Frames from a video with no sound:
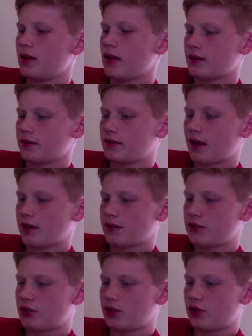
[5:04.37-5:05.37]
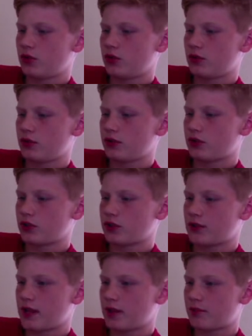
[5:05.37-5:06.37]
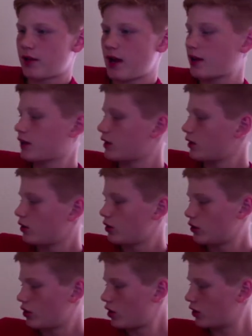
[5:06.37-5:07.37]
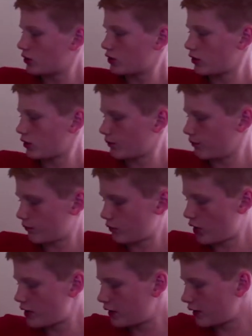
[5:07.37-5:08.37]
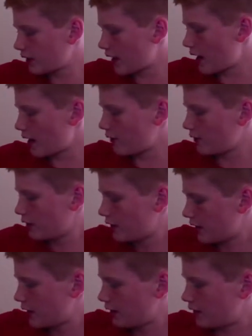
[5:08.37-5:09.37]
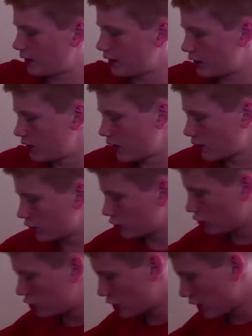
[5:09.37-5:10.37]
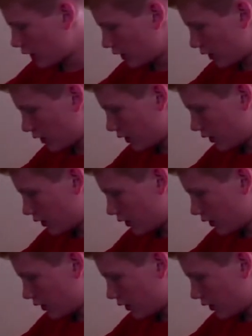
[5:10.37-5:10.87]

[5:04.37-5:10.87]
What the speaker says: size 2, and there's a 10-pack. Hooks are a great thing to have. And then another jig